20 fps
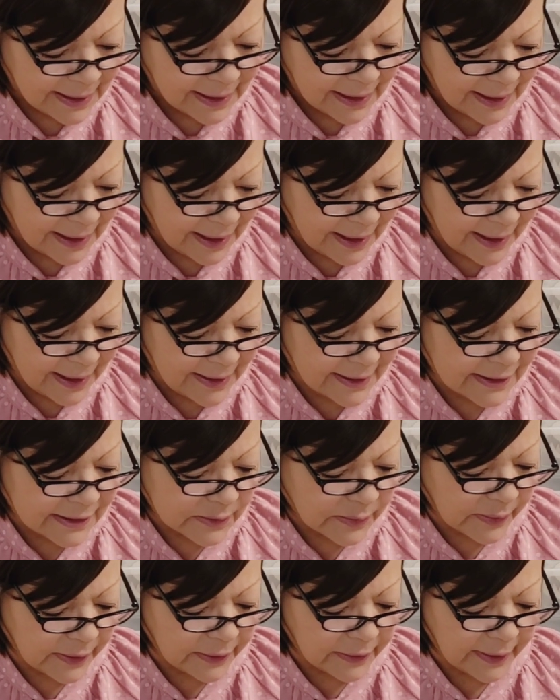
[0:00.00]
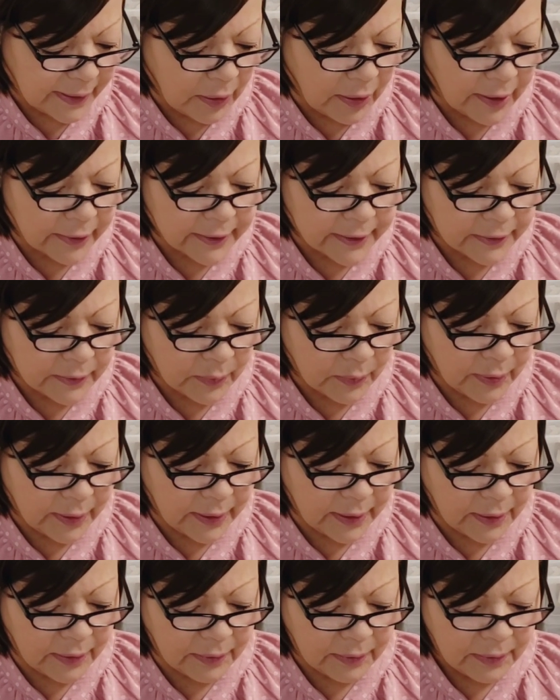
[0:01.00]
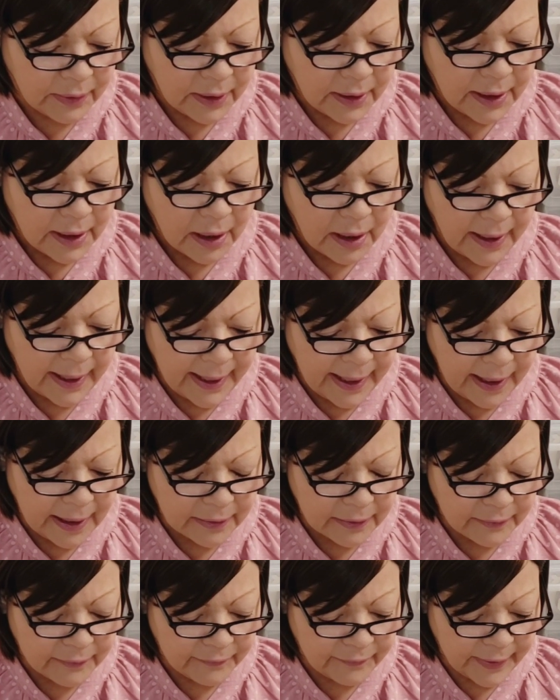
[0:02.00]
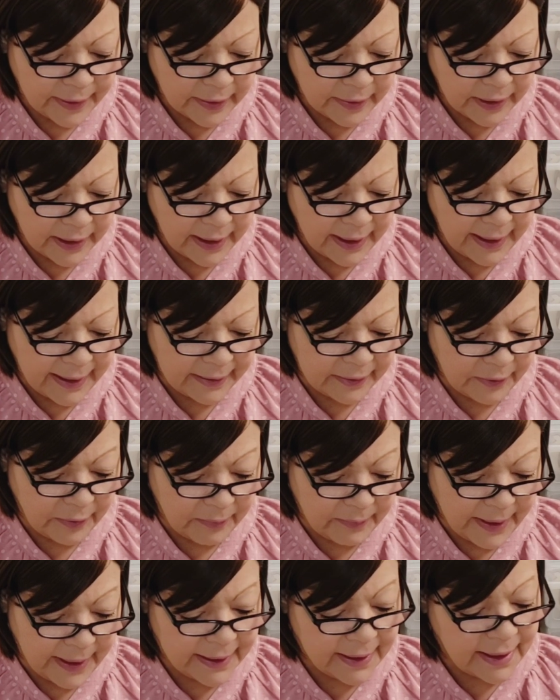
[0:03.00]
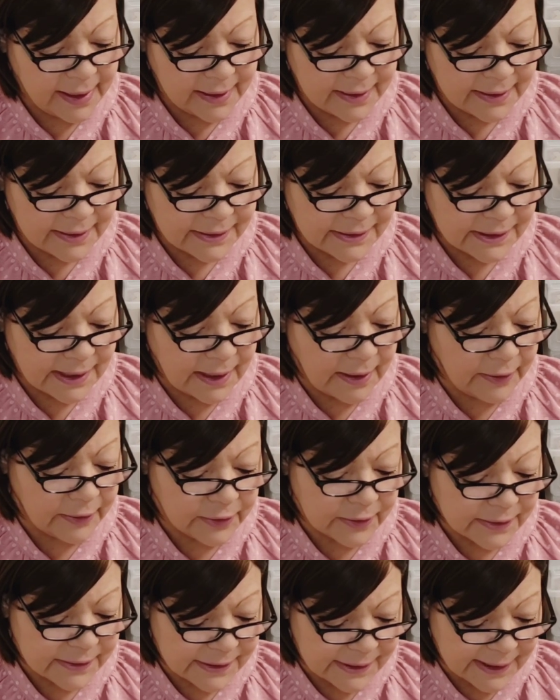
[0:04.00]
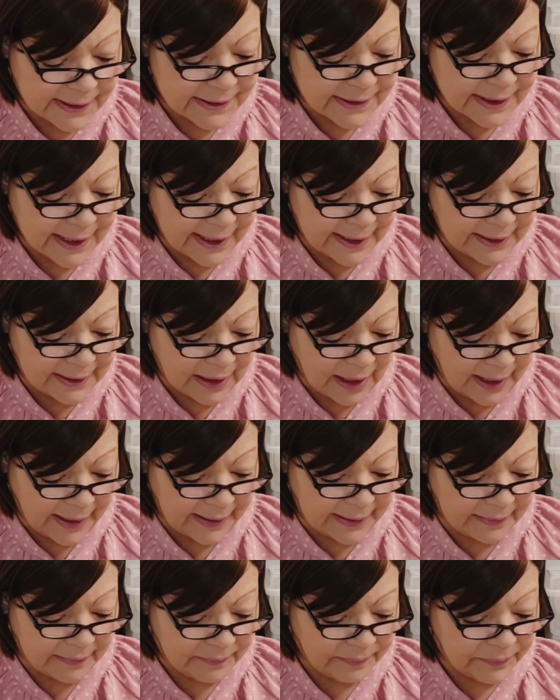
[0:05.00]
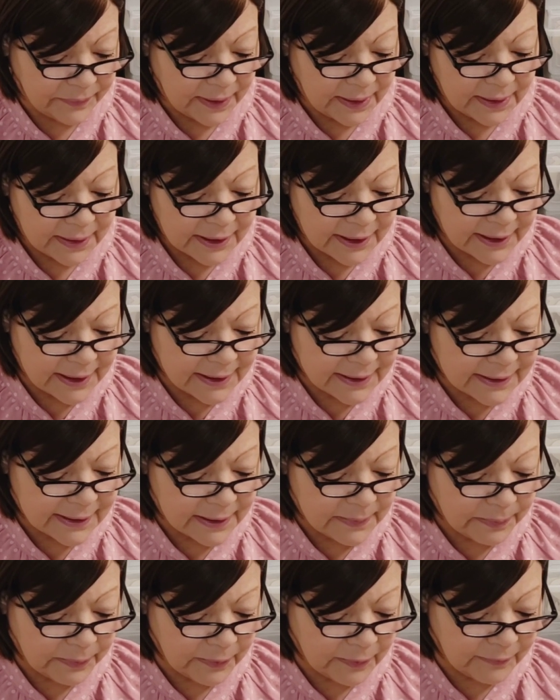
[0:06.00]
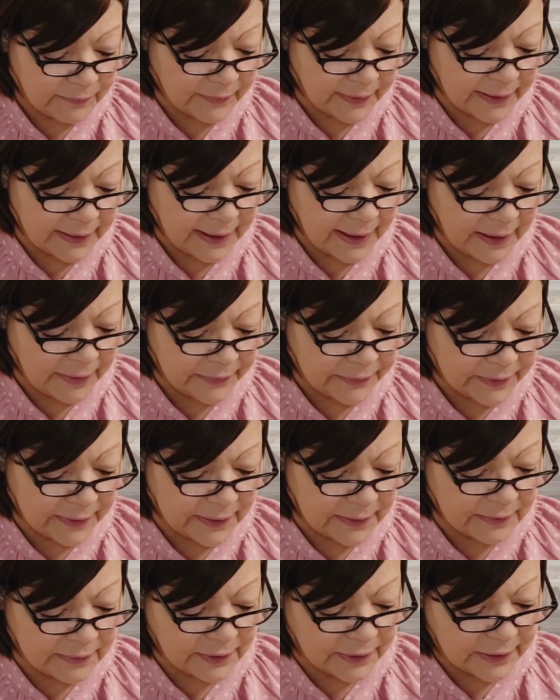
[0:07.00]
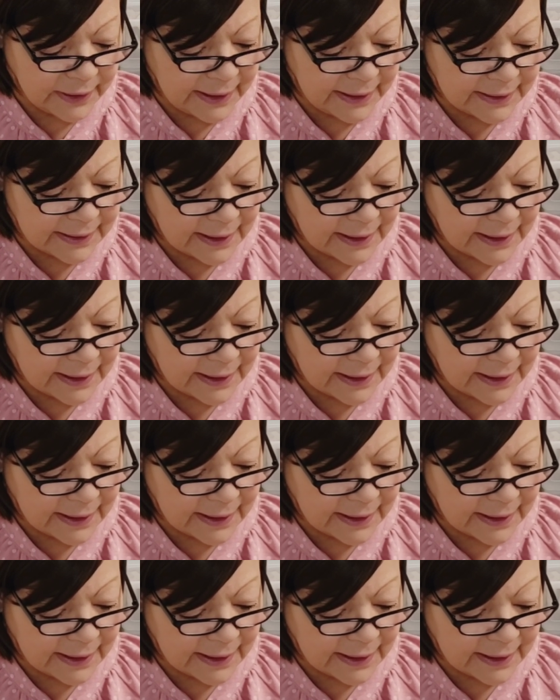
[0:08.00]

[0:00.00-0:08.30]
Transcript: Uh, is with argan oil, aloe vera, and omegas 6 and 9. Clinically proven, healthier looking